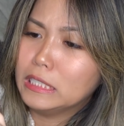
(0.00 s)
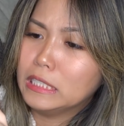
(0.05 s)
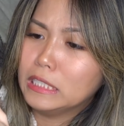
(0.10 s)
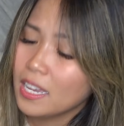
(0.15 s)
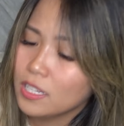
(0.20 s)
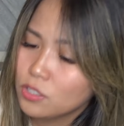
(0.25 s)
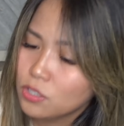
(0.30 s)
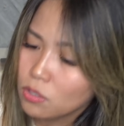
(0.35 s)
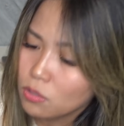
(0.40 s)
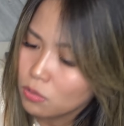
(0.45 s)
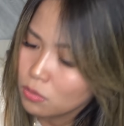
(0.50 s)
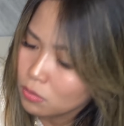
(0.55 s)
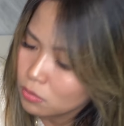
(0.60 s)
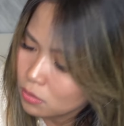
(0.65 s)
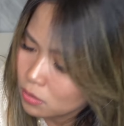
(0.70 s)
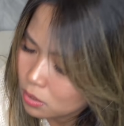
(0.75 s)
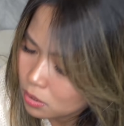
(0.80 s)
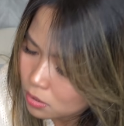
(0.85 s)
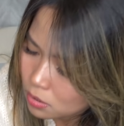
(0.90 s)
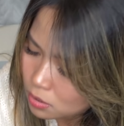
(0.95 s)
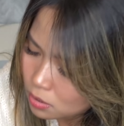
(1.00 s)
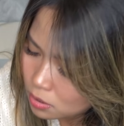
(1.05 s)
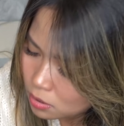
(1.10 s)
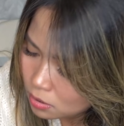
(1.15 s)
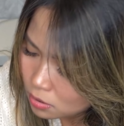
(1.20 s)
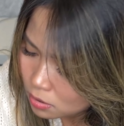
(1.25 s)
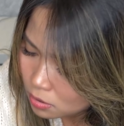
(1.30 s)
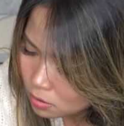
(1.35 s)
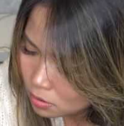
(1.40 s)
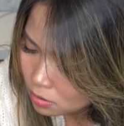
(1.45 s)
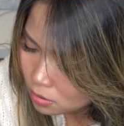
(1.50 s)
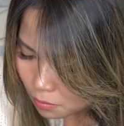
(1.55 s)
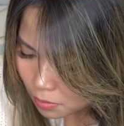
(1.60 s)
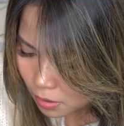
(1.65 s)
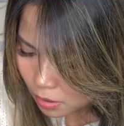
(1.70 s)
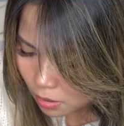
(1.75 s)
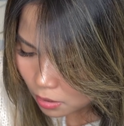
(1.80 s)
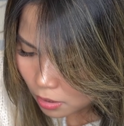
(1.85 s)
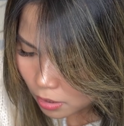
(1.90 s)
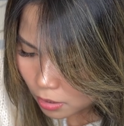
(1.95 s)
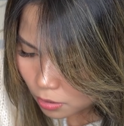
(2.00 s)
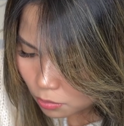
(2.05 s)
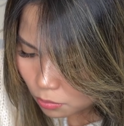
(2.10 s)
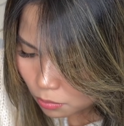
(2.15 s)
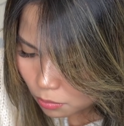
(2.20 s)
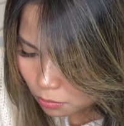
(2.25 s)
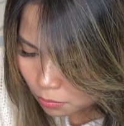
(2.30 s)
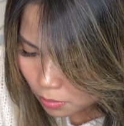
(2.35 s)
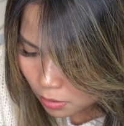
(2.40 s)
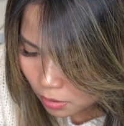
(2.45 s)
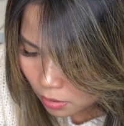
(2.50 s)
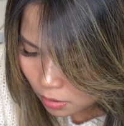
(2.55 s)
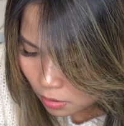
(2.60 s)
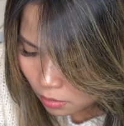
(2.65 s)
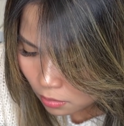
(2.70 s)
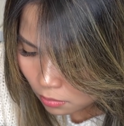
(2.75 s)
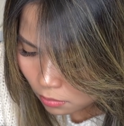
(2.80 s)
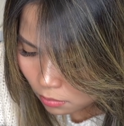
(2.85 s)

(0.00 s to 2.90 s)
I don't wanna like ruin it